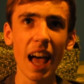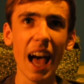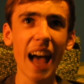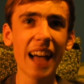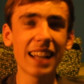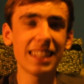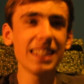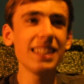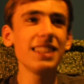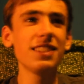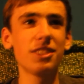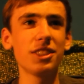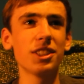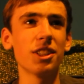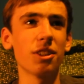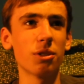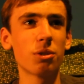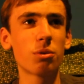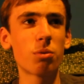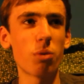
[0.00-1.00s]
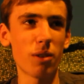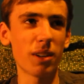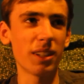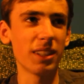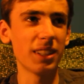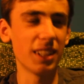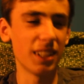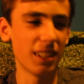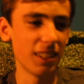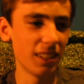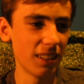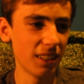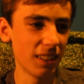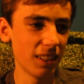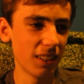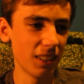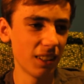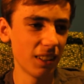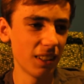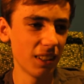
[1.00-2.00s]
And it is, quite
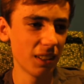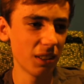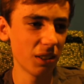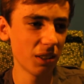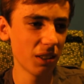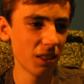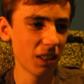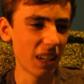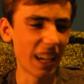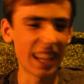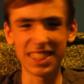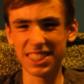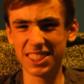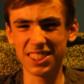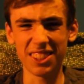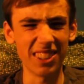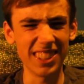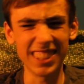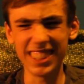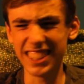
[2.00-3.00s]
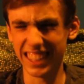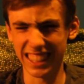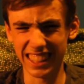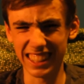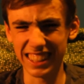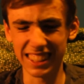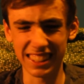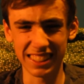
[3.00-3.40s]
exciting